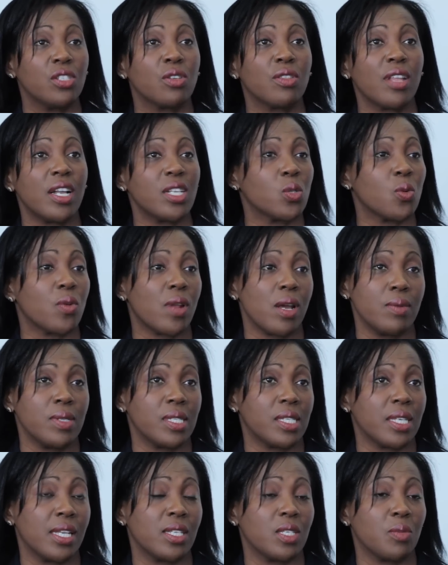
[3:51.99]
So that's what I
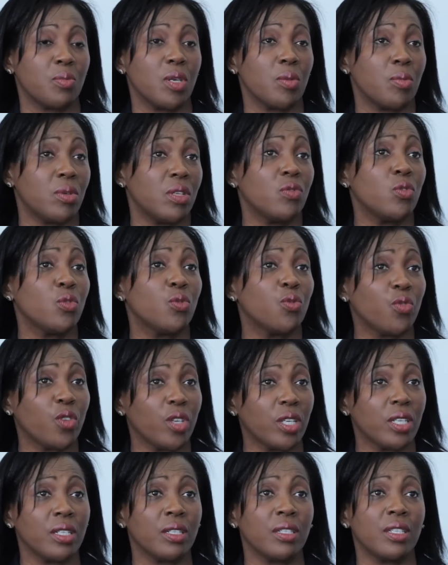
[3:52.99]
would say to people. If you
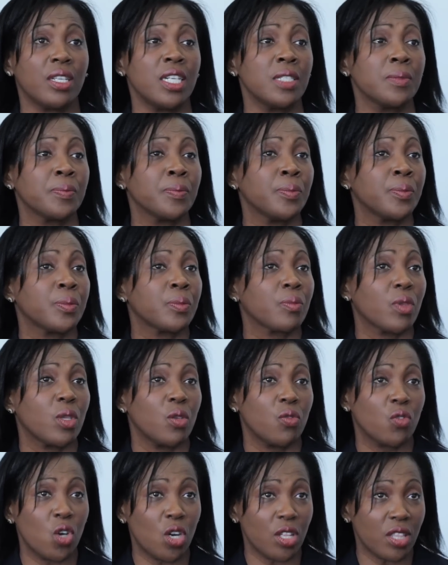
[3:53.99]
feel
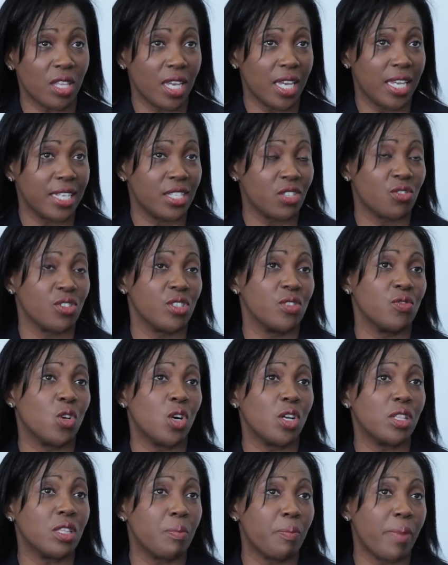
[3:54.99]
that you've got the history,
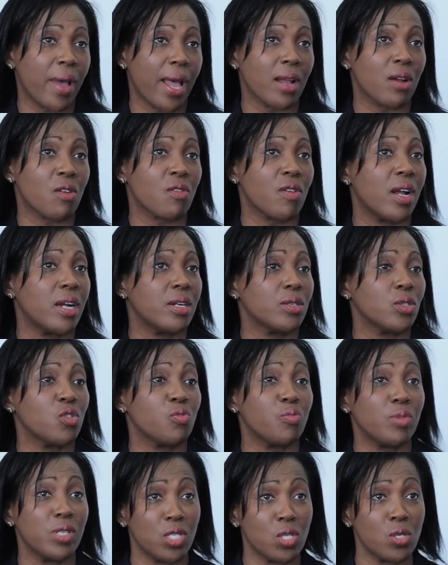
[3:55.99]
you've got the background,
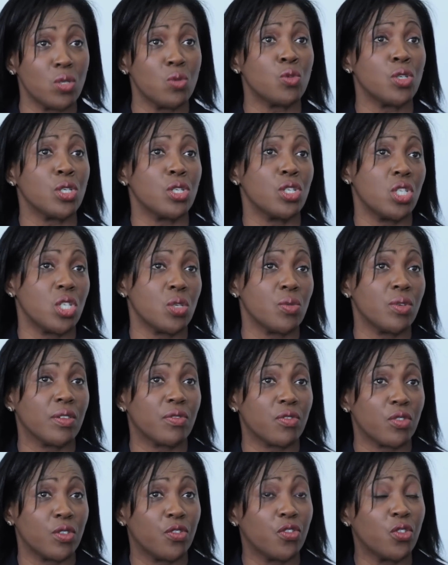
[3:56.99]
you've been doing what you're
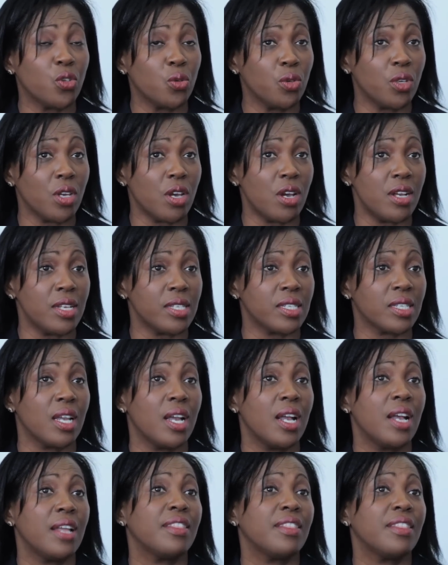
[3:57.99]
doing for a few years,